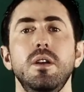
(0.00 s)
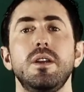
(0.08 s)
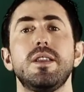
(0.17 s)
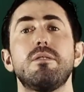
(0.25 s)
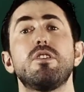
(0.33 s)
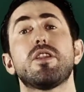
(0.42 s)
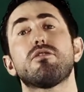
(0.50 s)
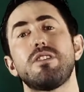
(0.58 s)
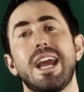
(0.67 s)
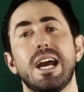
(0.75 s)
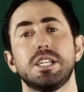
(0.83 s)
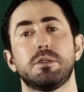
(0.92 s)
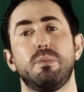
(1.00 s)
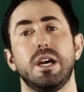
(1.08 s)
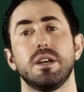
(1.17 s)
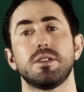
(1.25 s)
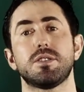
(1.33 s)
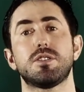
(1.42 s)
There are three
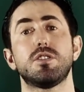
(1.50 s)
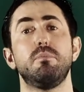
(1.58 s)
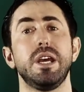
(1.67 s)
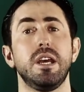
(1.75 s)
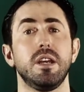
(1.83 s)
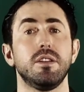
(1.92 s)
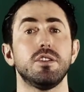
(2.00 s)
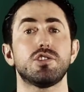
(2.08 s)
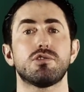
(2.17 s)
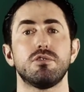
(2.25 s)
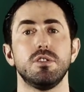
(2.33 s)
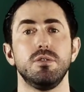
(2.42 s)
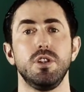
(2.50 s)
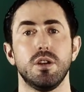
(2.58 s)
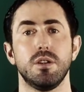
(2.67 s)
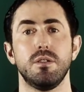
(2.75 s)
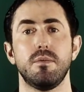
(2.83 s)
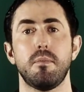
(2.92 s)
aspects to being the true
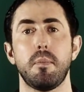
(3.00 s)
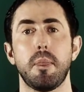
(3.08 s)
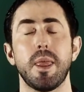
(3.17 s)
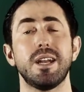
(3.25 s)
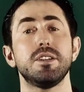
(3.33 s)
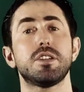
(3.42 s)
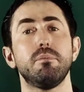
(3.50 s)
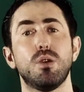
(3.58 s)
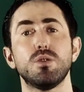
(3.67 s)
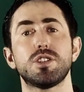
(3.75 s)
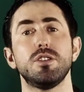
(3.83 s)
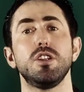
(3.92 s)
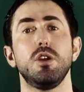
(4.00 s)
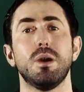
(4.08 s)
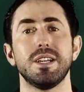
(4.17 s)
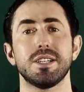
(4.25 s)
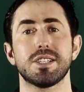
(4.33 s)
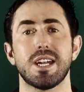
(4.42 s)
you, and it's important that you
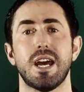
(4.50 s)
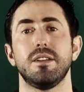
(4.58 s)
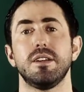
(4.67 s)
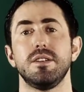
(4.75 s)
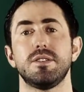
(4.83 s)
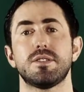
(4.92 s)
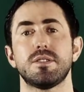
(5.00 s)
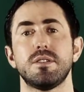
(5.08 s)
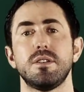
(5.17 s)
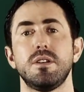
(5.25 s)
understand these.